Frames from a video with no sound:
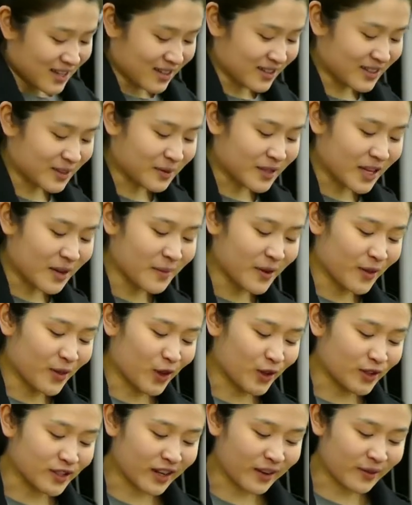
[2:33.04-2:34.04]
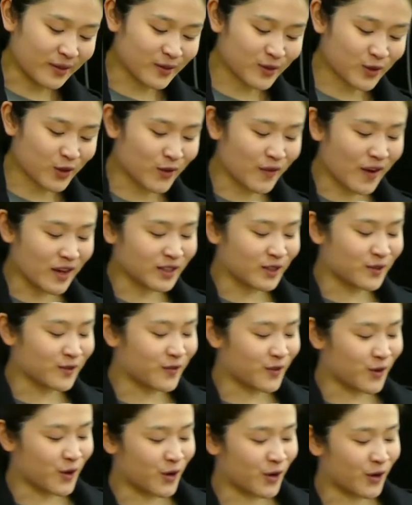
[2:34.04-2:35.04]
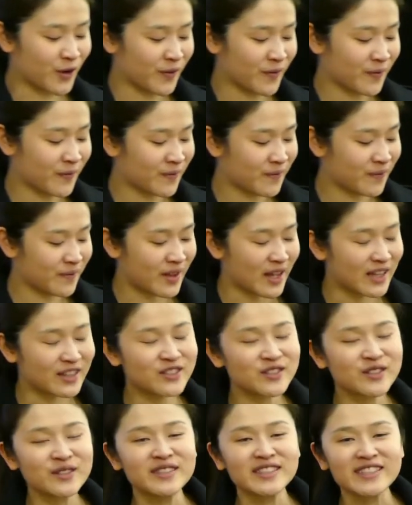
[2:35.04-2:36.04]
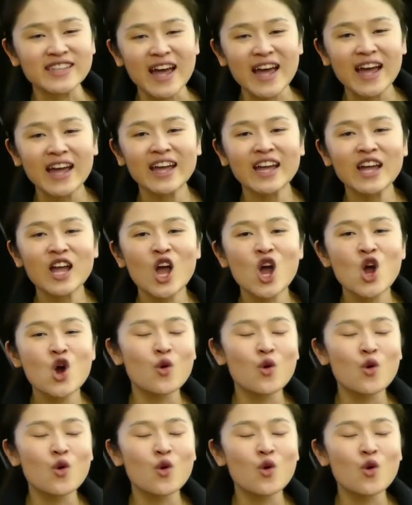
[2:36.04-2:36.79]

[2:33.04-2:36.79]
On September 13th, 2004, it's the day